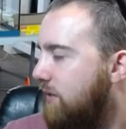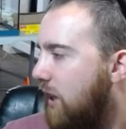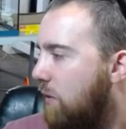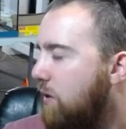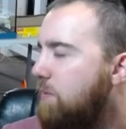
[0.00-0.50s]

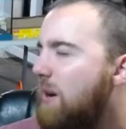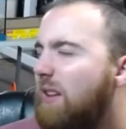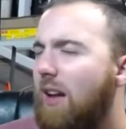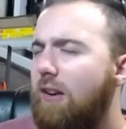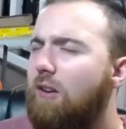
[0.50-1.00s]
Where's my
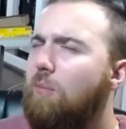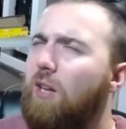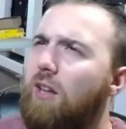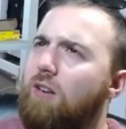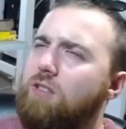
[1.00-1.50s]
ladder? My
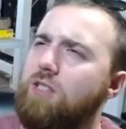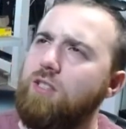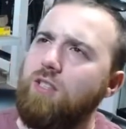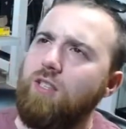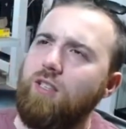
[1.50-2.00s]
ladder's in
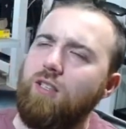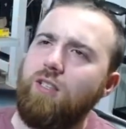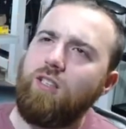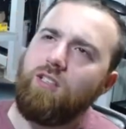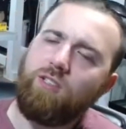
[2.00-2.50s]
the uh,
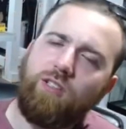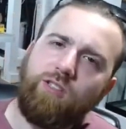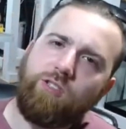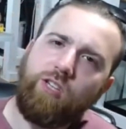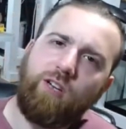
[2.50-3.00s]
in the
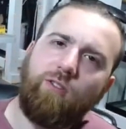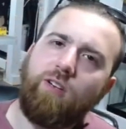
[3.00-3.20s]
shed, right?